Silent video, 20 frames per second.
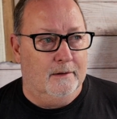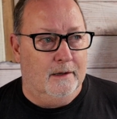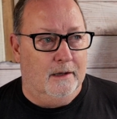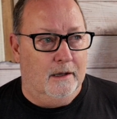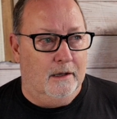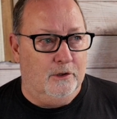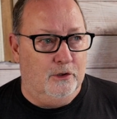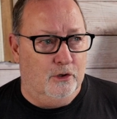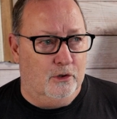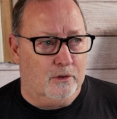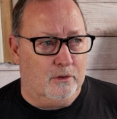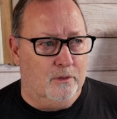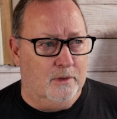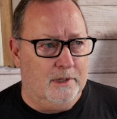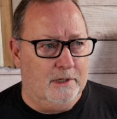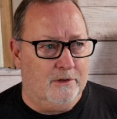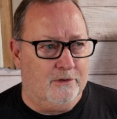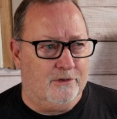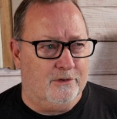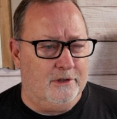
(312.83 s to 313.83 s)
You're going
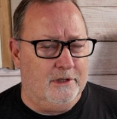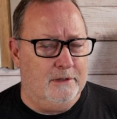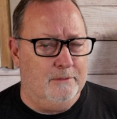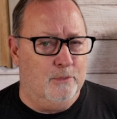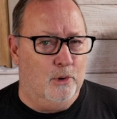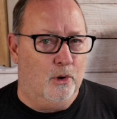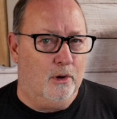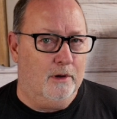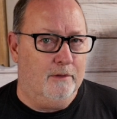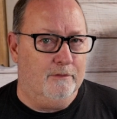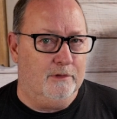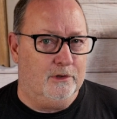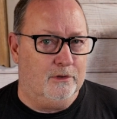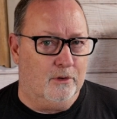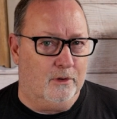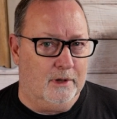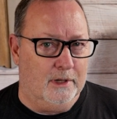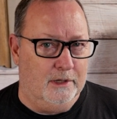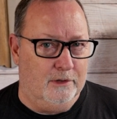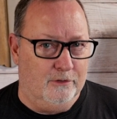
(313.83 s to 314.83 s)
to see more
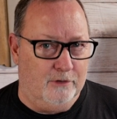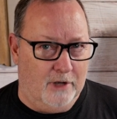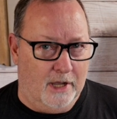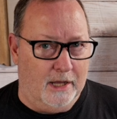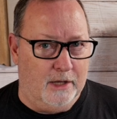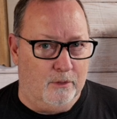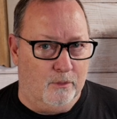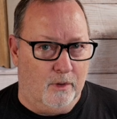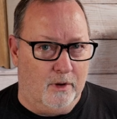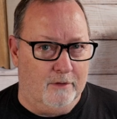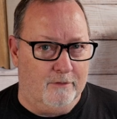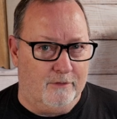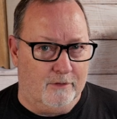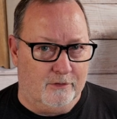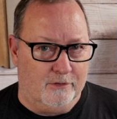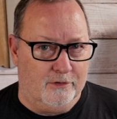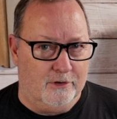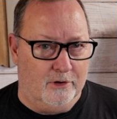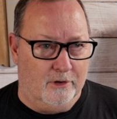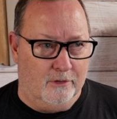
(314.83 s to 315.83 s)
inventory in January for
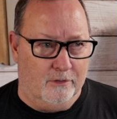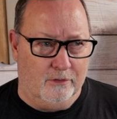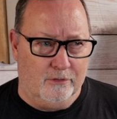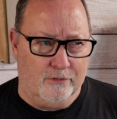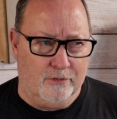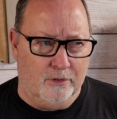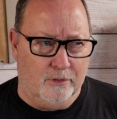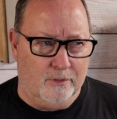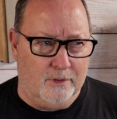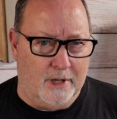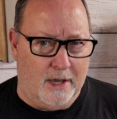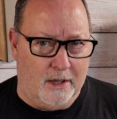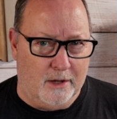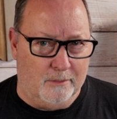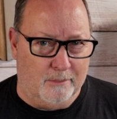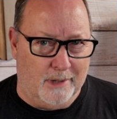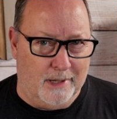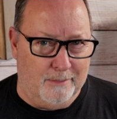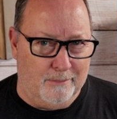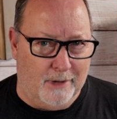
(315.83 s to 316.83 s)
sure. There's no doubt in
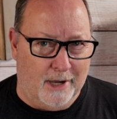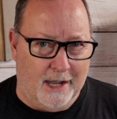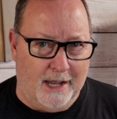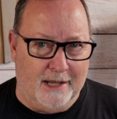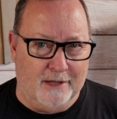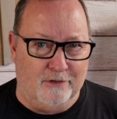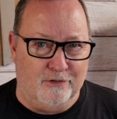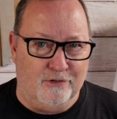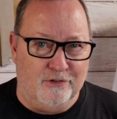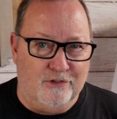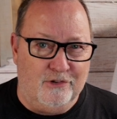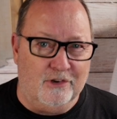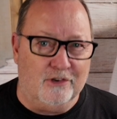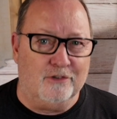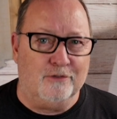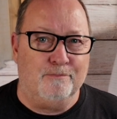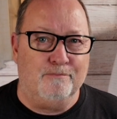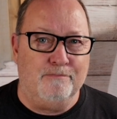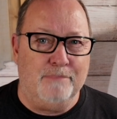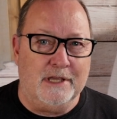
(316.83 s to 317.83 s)
my mind
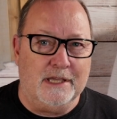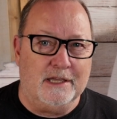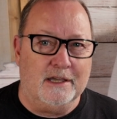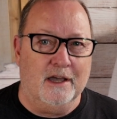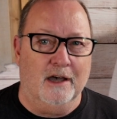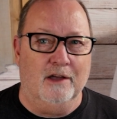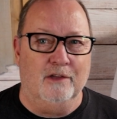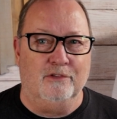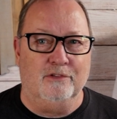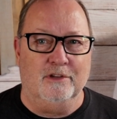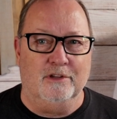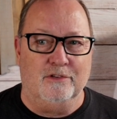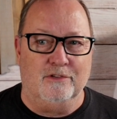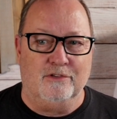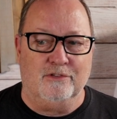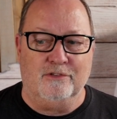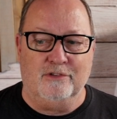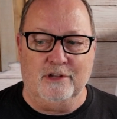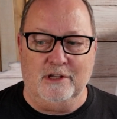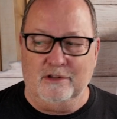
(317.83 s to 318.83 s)
just because it's
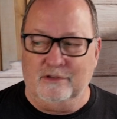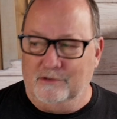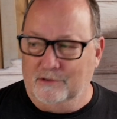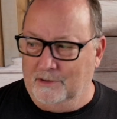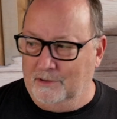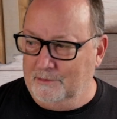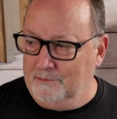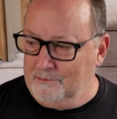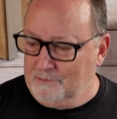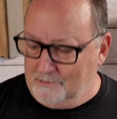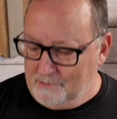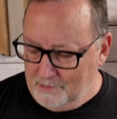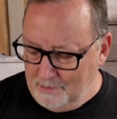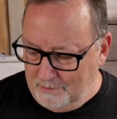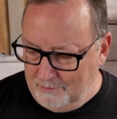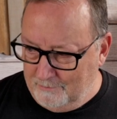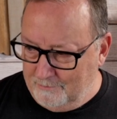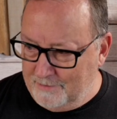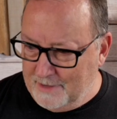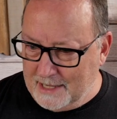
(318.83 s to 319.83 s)
seasonal.
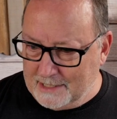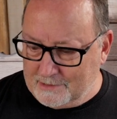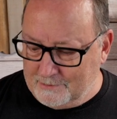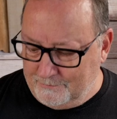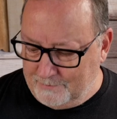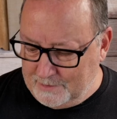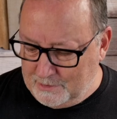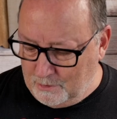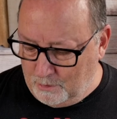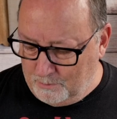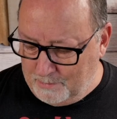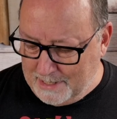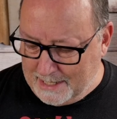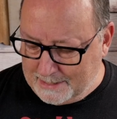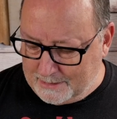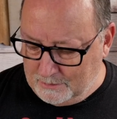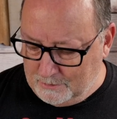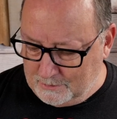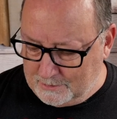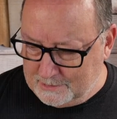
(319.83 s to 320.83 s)
In fact, if we go back
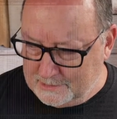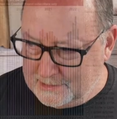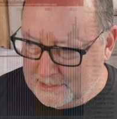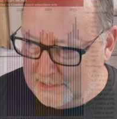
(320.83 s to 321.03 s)
and look at that